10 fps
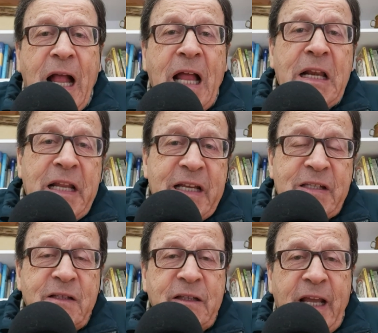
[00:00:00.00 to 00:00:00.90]

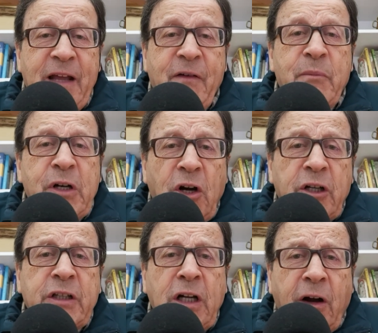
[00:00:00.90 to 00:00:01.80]
unless they have a
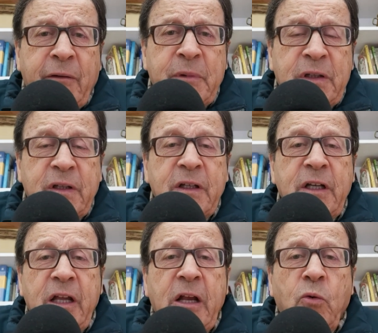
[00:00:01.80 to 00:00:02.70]
minority government,
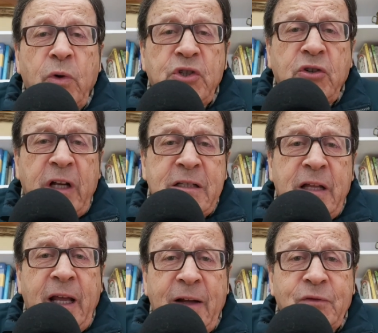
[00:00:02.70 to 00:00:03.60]
in which case
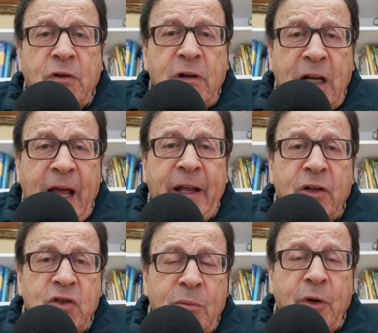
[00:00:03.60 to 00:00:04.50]
they have to rely
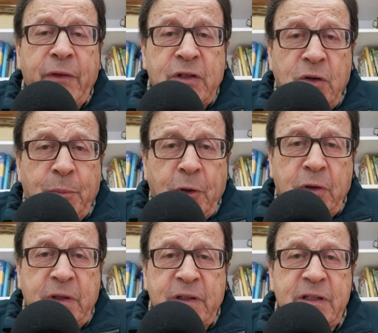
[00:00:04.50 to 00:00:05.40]
on some other
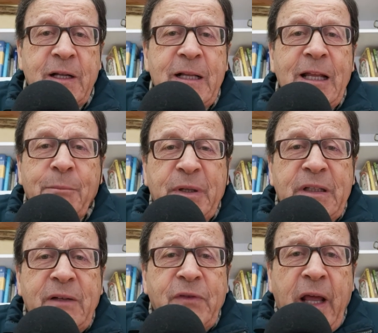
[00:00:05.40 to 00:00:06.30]
supporters.
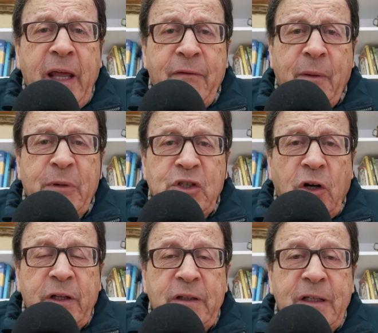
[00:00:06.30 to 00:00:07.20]
But if they have a
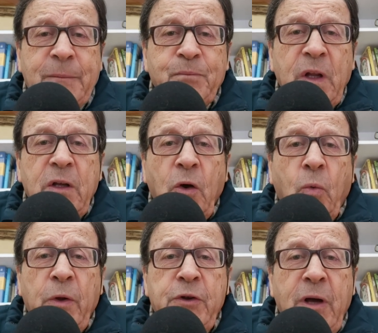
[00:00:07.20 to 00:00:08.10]
majority,
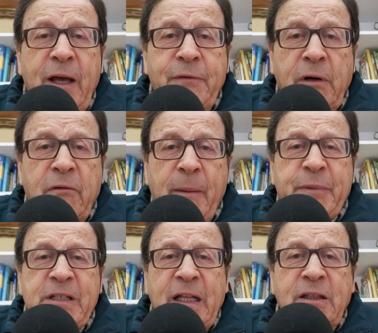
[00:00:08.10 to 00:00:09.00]
what you have in
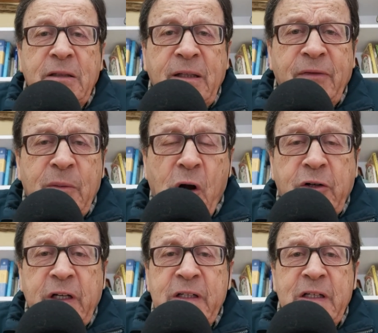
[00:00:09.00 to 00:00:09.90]
representative
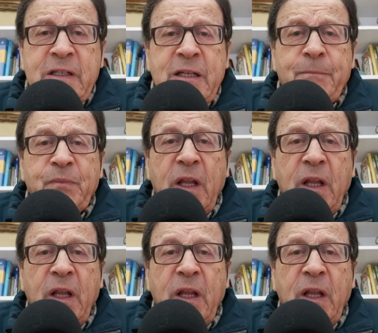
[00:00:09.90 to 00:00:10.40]
democracies